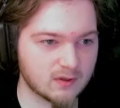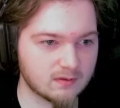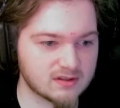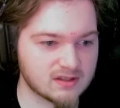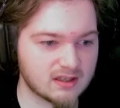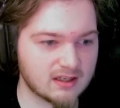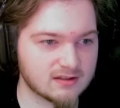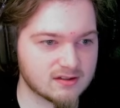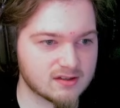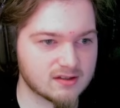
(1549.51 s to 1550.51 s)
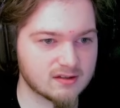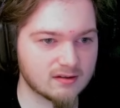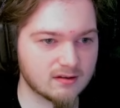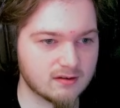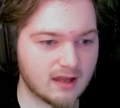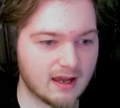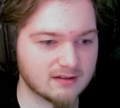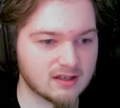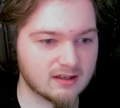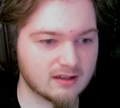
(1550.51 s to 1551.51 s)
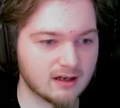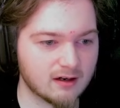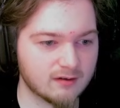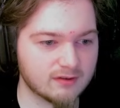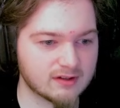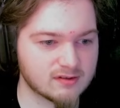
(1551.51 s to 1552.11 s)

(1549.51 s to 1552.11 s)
Let's get that taken care of. That's